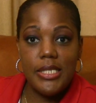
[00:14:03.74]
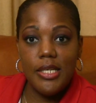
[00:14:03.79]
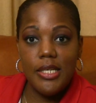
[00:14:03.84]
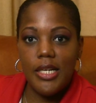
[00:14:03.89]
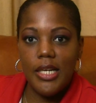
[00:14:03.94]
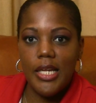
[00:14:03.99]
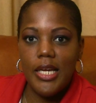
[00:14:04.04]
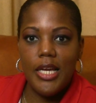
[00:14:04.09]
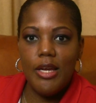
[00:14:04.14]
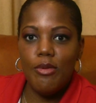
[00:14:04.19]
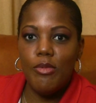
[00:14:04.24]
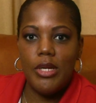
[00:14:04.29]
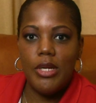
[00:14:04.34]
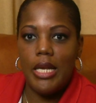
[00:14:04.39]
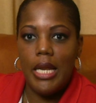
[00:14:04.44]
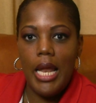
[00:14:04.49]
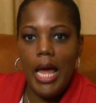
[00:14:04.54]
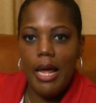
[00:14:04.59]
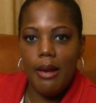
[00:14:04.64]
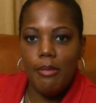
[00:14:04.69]
and clean with a
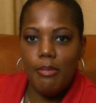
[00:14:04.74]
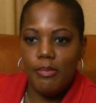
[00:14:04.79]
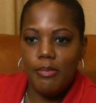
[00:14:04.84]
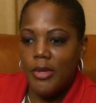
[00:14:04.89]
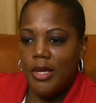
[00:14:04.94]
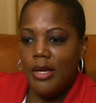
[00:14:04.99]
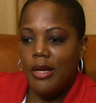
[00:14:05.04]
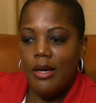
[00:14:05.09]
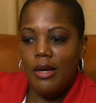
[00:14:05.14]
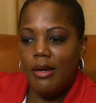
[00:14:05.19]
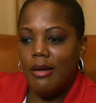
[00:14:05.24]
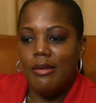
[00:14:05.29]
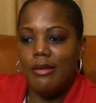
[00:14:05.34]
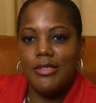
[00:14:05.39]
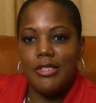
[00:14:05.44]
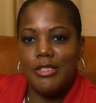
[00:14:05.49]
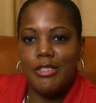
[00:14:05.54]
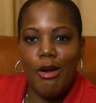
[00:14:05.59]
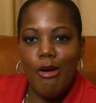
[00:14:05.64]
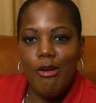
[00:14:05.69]
lot of
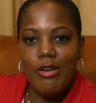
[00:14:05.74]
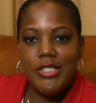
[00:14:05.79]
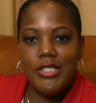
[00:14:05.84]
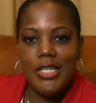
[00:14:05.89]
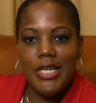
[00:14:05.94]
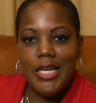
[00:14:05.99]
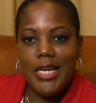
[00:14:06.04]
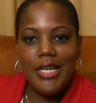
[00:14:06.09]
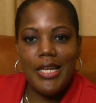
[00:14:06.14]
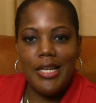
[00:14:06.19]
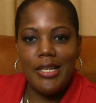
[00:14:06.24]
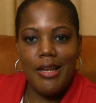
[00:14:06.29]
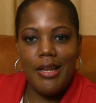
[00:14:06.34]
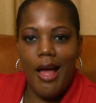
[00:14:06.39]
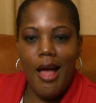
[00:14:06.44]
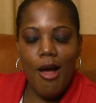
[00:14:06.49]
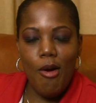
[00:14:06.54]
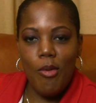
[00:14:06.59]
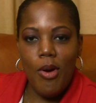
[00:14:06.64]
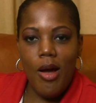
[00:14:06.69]
detergent and
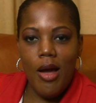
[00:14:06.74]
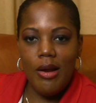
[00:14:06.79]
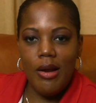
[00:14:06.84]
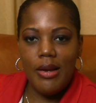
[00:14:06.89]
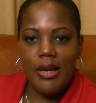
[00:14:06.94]
hot water,